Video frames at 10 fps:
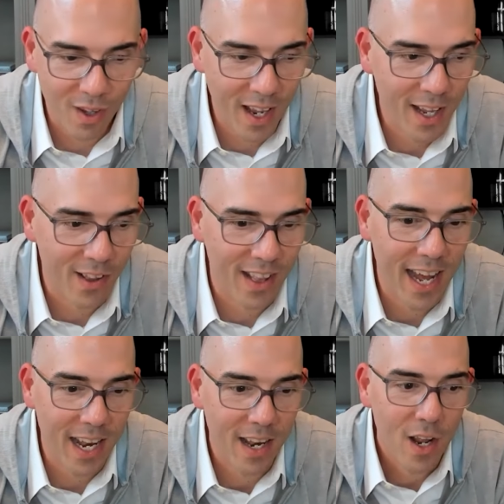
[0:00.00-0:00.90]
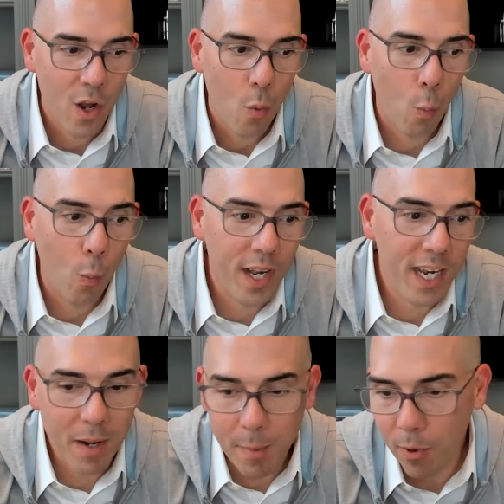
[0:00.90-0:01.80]
is that we need
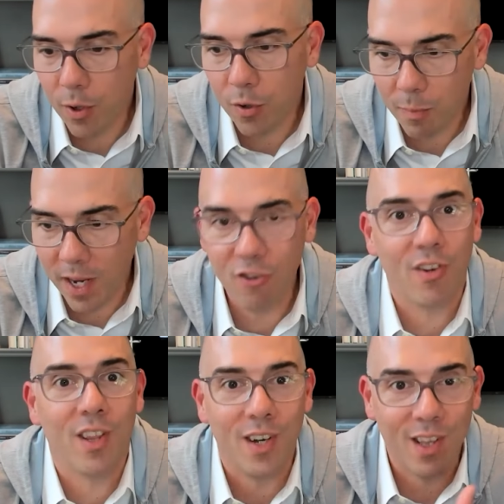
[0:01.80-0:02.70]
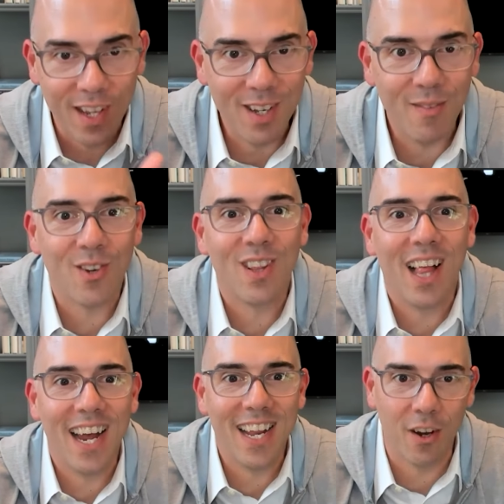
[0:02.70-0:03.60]
people who make sure their incentives are
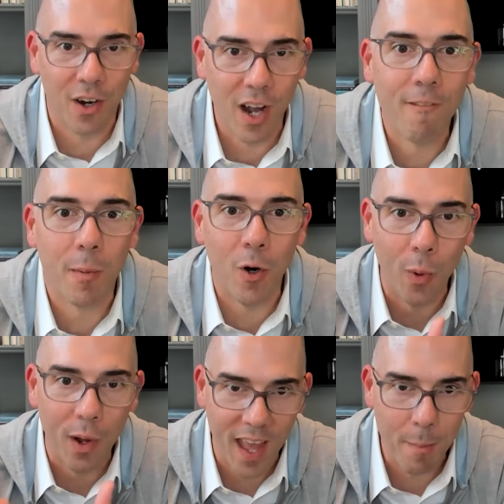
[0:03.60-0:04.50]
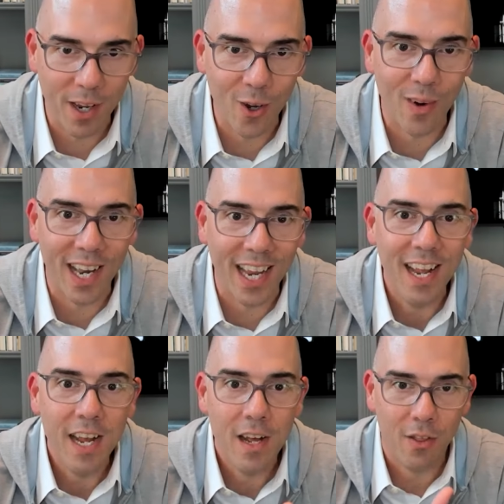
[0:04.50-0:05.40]
aligned, they're comfortable with ambiguity,
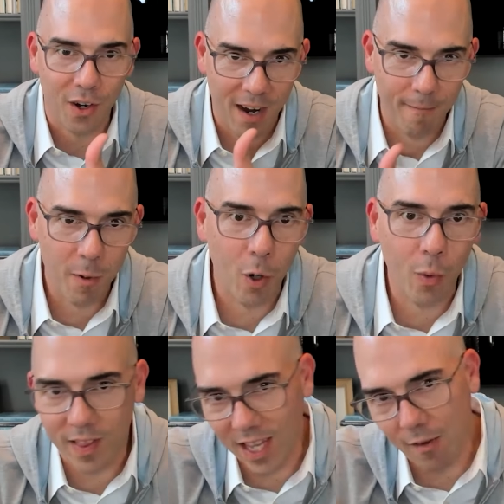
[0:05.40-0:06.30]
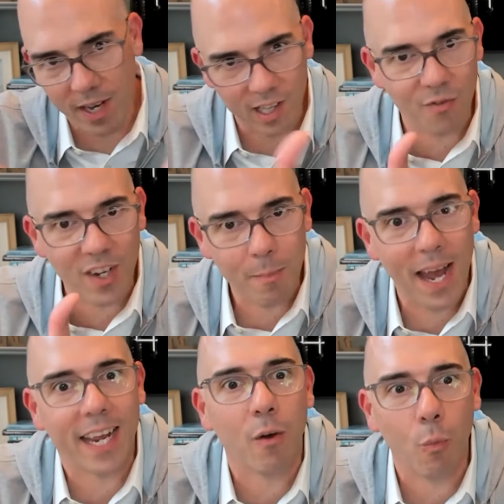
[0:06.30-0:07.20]
they're comfortable with giving us
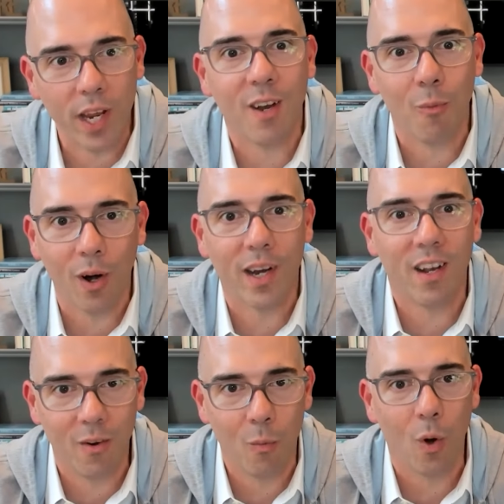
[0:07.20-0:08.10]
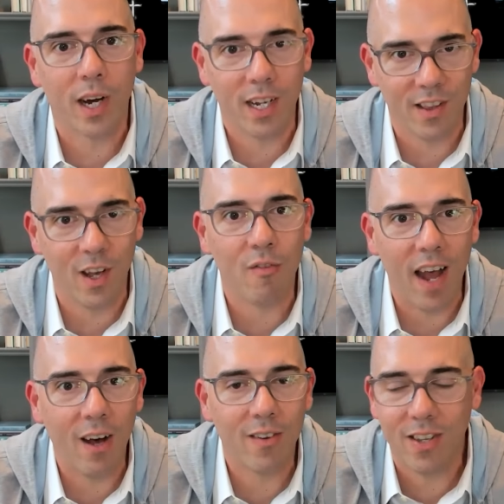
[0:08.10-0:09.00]
feedback, and we can work itself
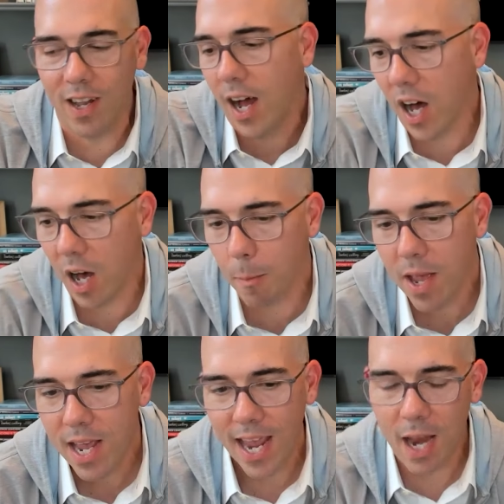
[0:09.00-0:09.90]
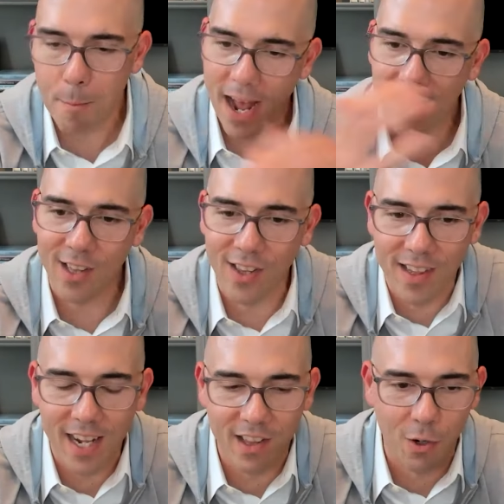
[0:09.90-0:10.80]
out, in balancing
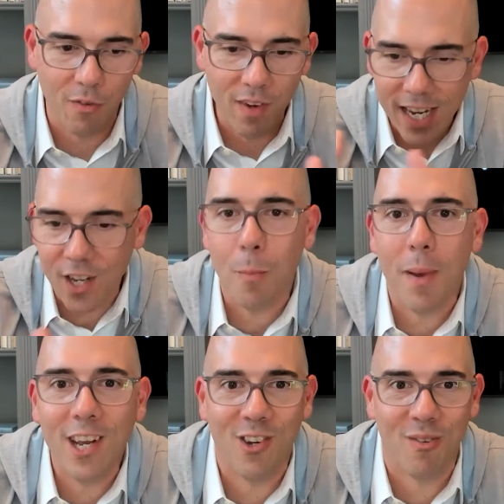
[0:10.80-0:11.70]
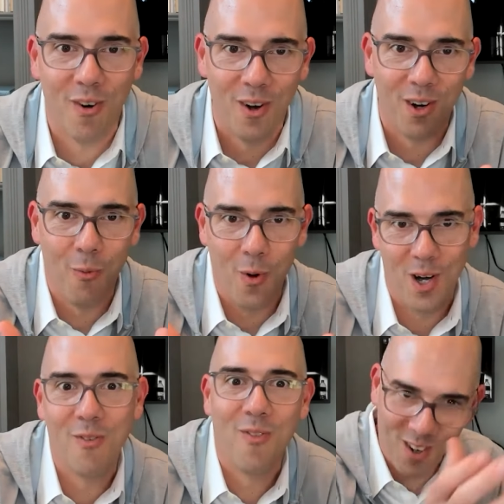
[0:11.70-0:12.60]
that sort of incubation
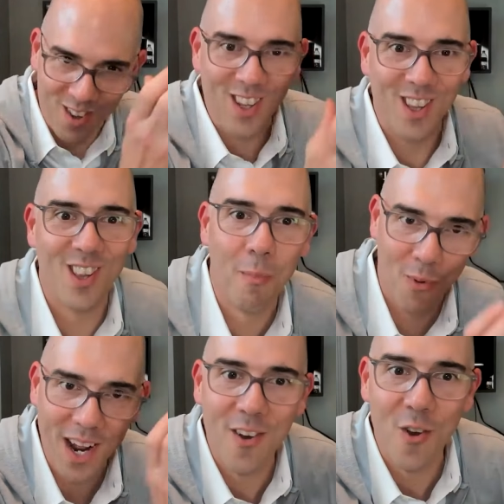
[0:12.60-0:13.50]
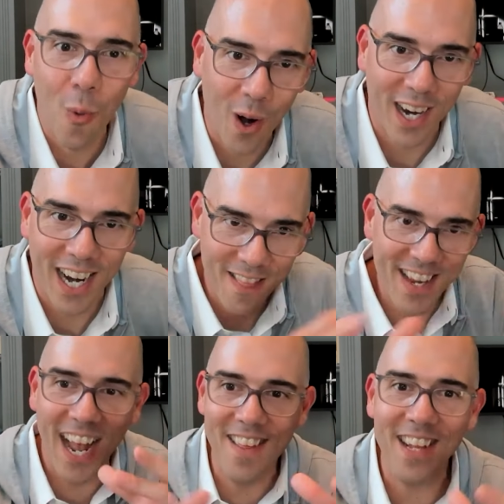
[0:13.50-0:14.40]
work versus brand new work. And I
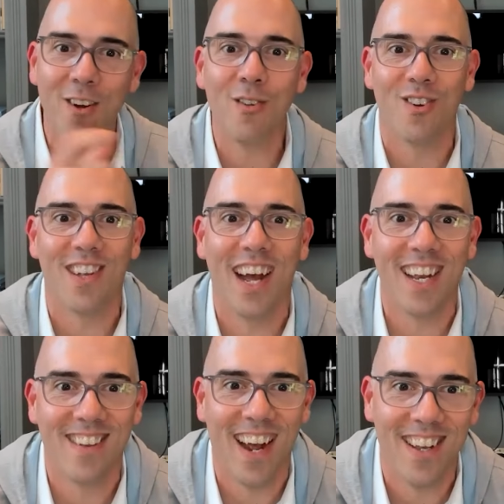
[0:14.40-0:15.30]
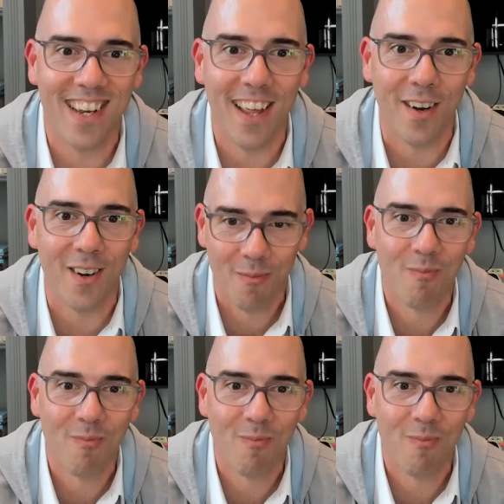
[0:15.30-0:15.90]
think those are tied together.